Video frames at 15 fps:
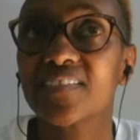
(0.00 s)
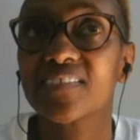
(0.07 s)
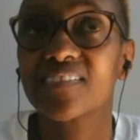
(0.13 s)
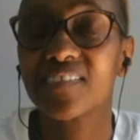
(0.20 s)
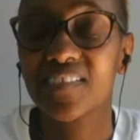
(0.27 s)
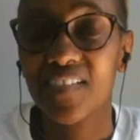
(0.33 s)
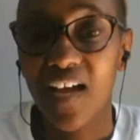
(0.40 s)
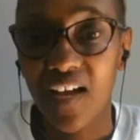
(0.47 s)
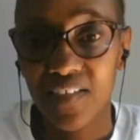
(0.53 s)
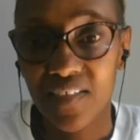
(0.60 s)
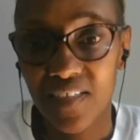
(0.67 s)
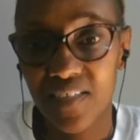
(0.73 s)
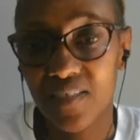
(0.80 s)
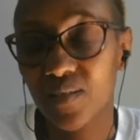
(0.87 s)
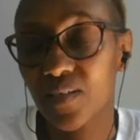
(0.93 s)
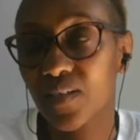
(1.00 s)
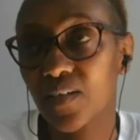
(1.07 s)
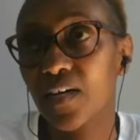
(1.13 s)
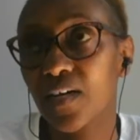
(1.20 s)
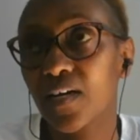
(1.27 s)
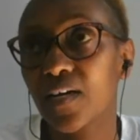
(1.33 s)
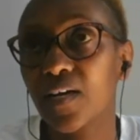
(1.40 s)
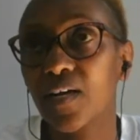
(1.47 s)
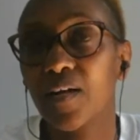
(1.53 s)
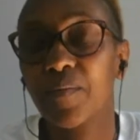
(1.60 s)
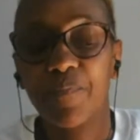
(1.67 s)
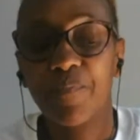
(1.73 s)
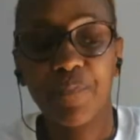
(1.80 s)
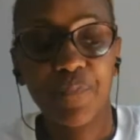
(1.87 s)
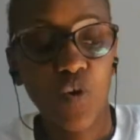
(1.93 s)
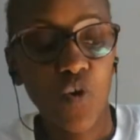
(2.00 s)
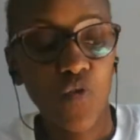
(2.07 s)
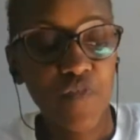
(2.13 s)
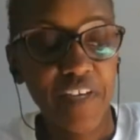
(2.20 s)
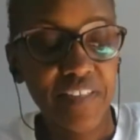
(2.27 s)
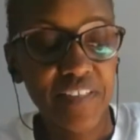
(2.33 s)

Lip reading: the start of the